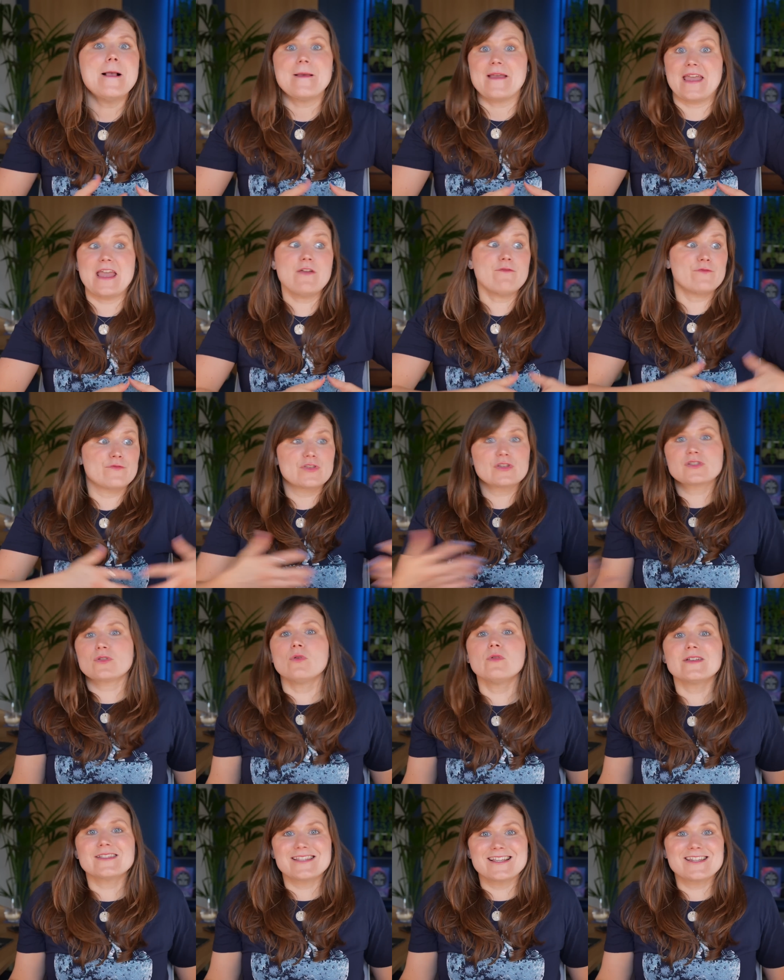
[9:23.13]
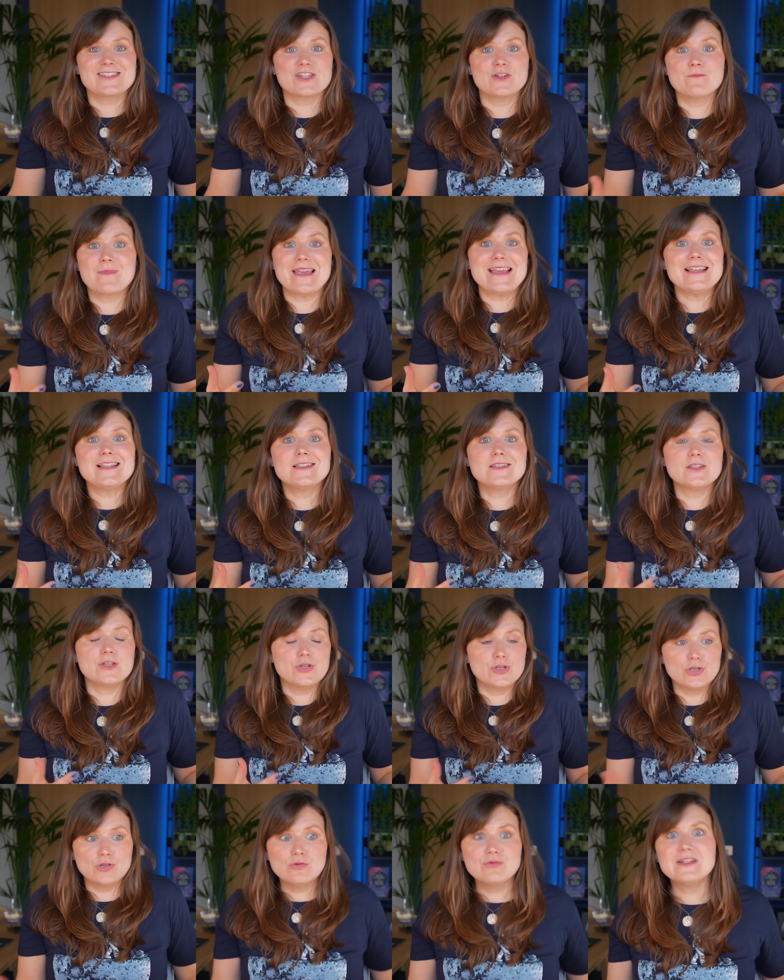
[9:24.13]
if the solar system is
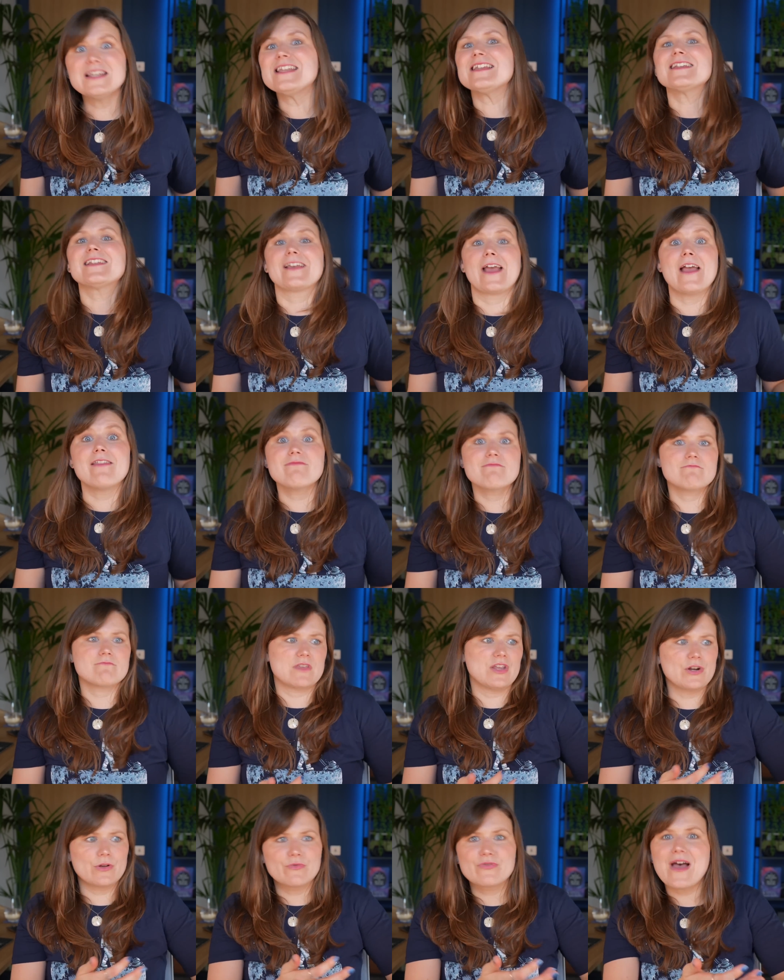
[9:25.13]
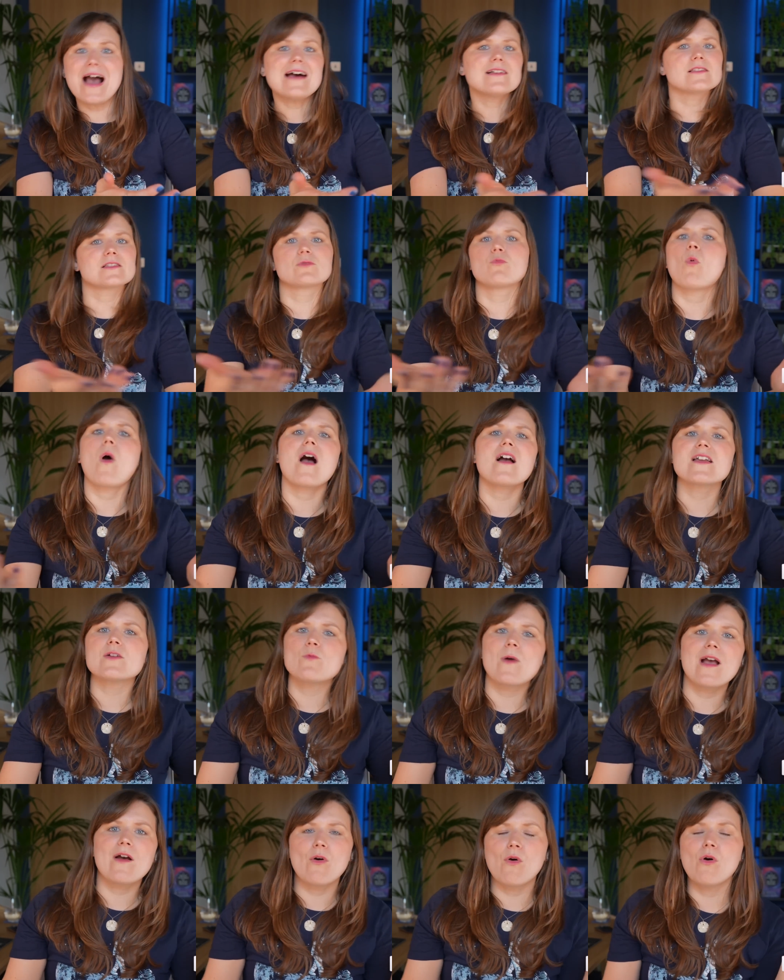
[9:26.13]
unique, and you know, that's why
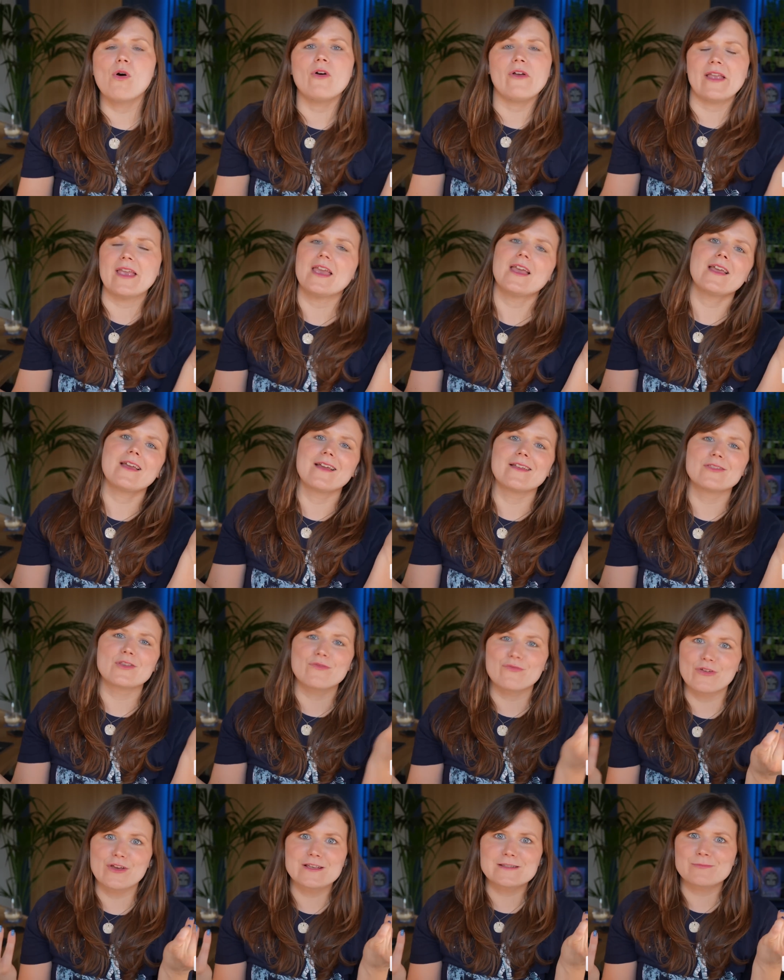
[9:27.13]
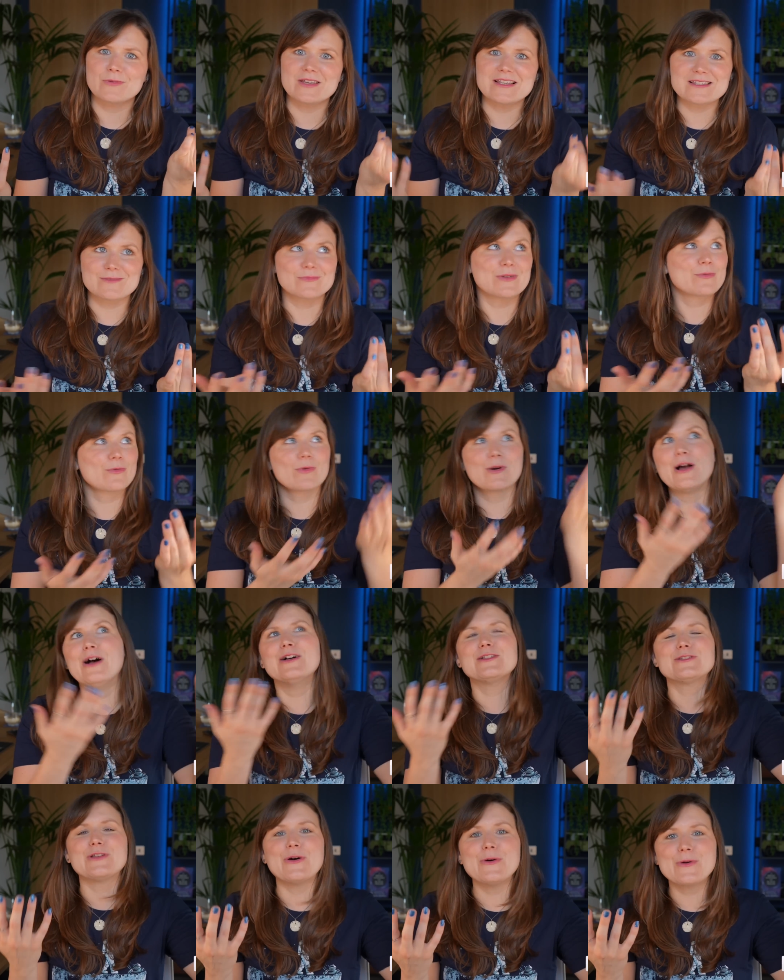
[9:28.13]
we're all here in the first place. I mean, we're
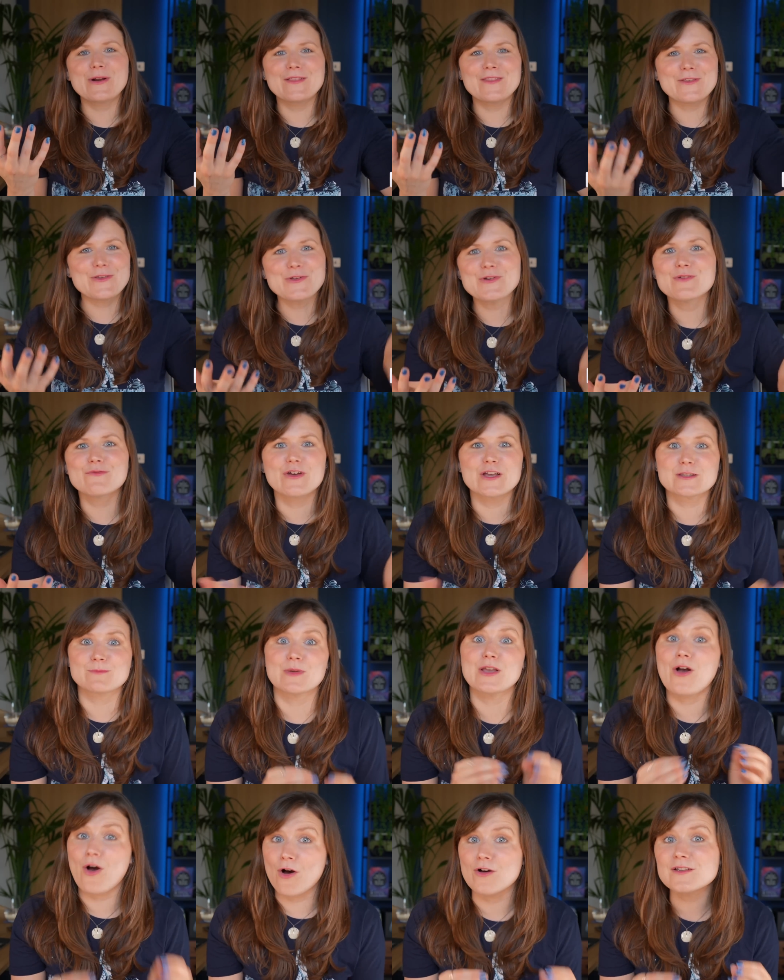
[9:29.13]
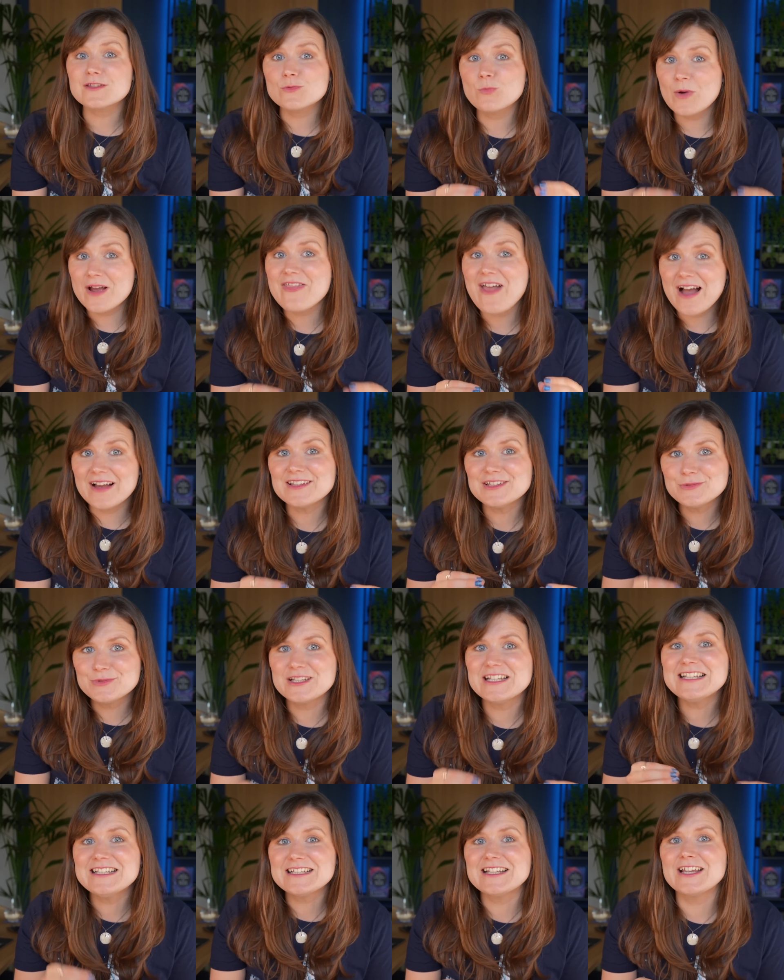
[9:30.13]
alone in the universe because we're that
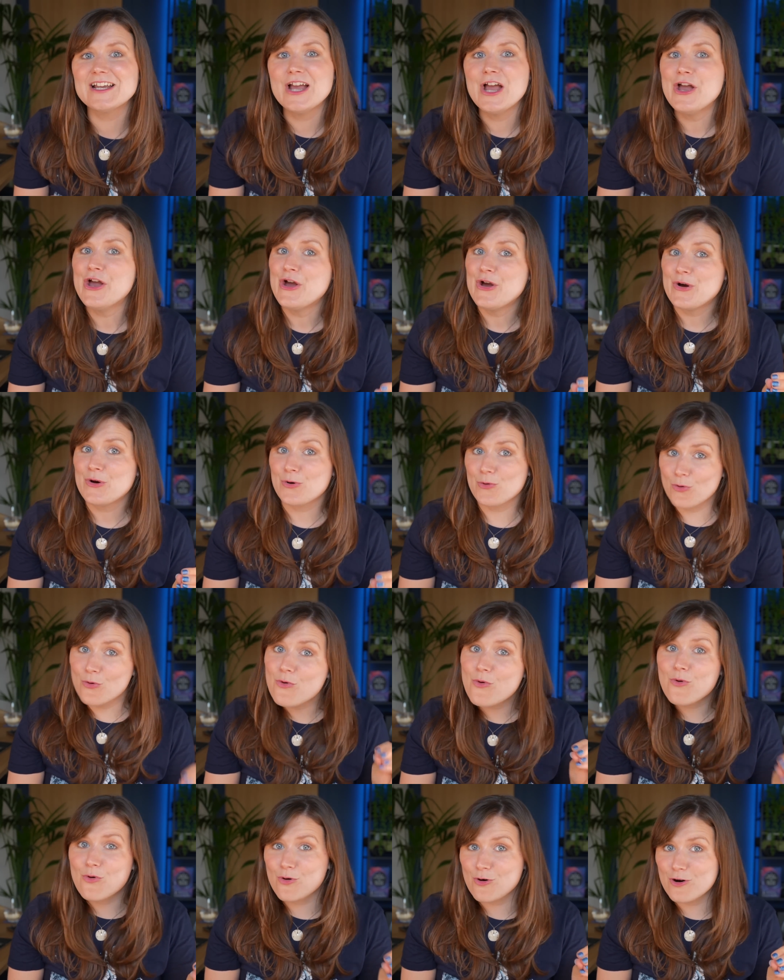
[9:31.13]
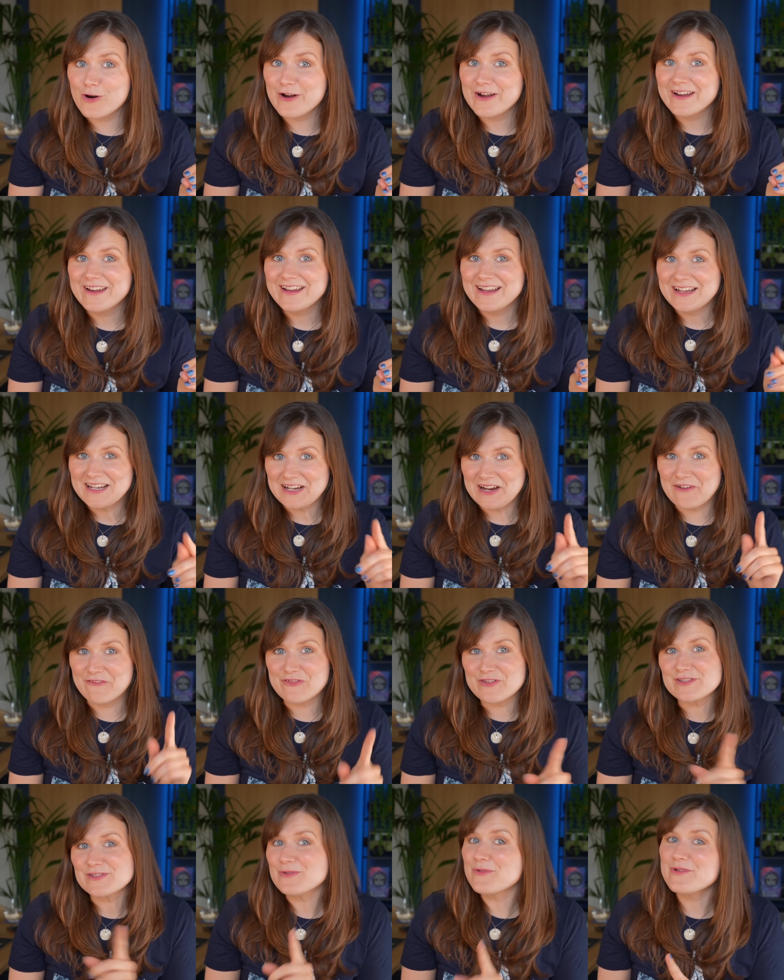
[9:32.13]
unique, or if
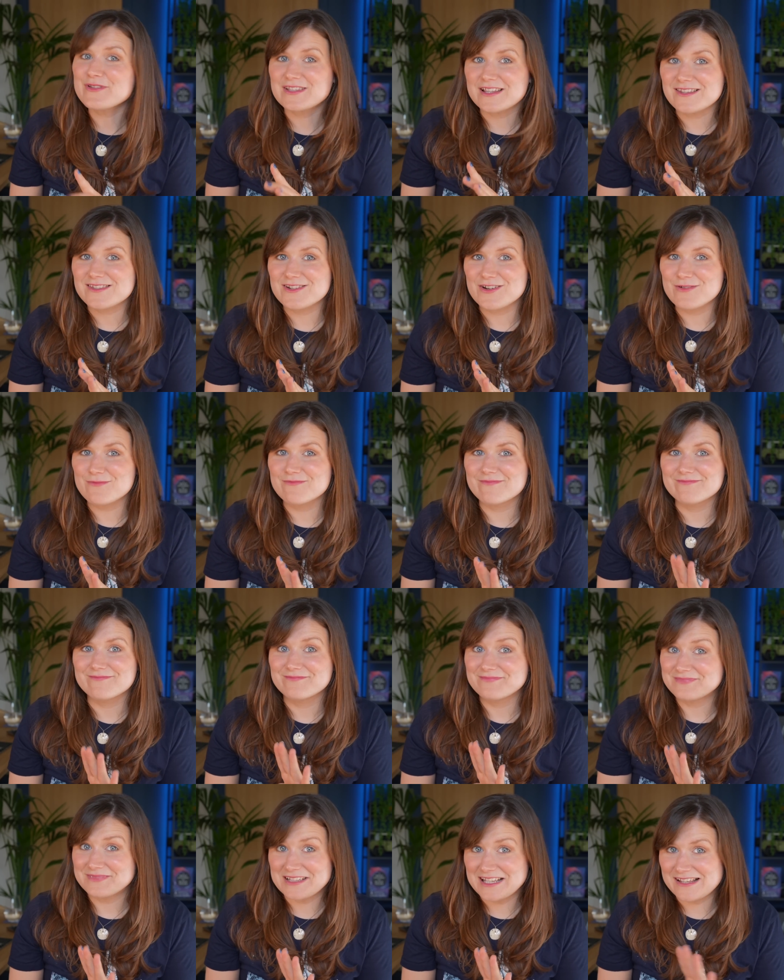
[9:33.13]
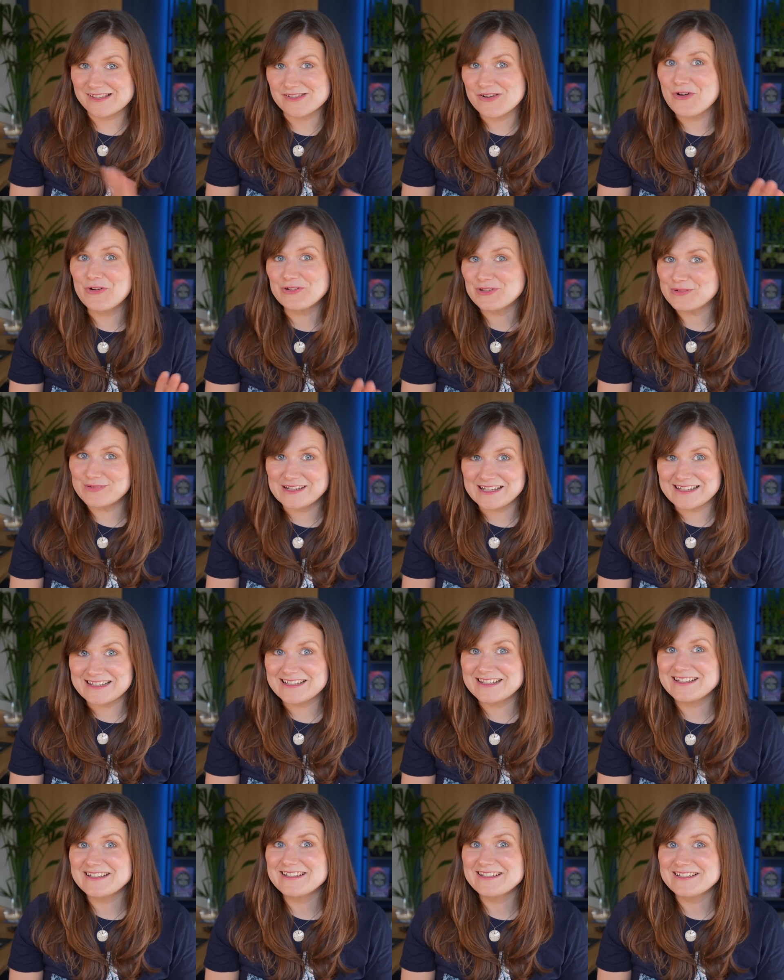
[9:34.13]
the solar system is not
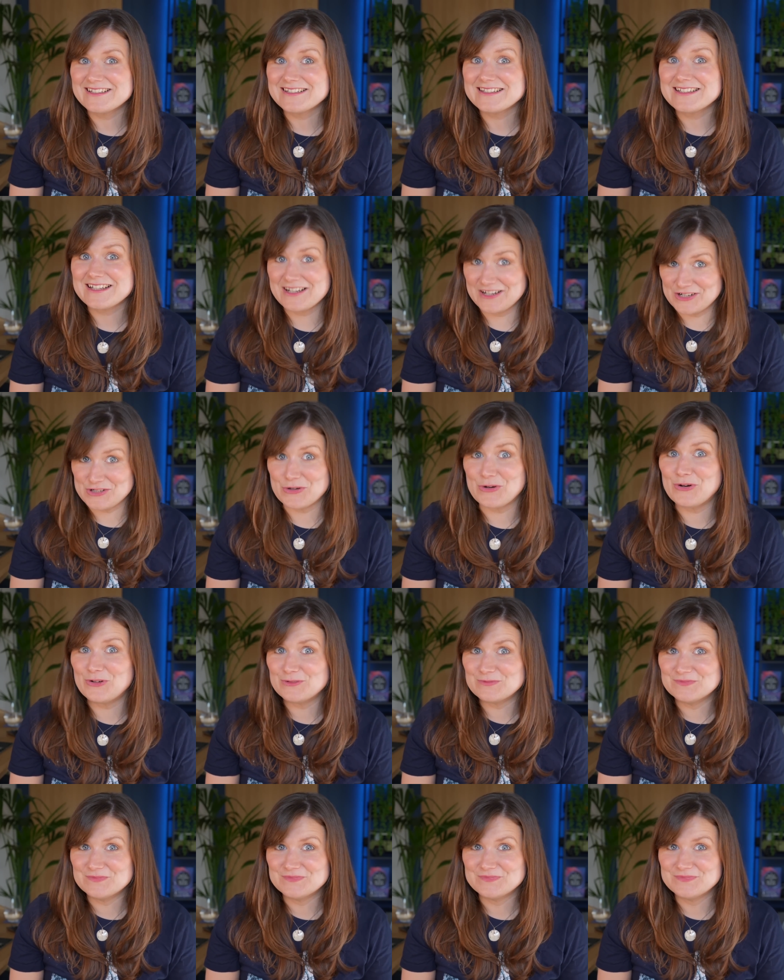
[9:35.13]
unique at all.